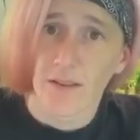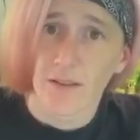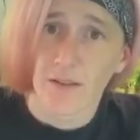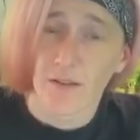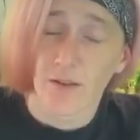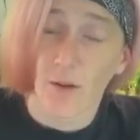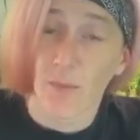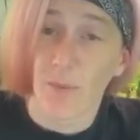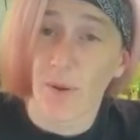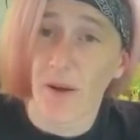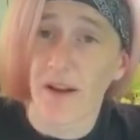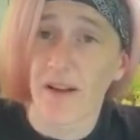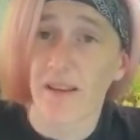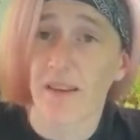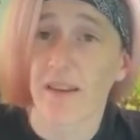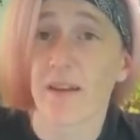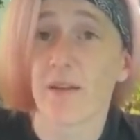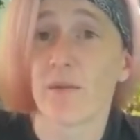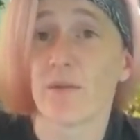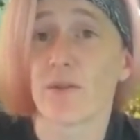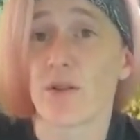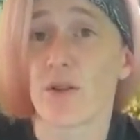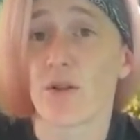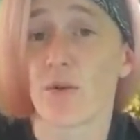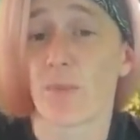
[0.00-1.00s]
So apparently
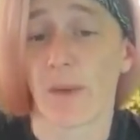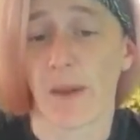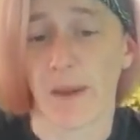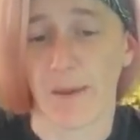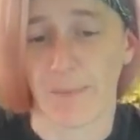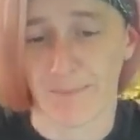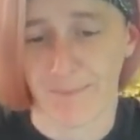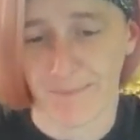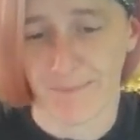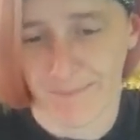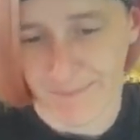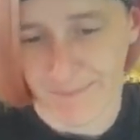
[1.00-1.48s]
it was you, Pam.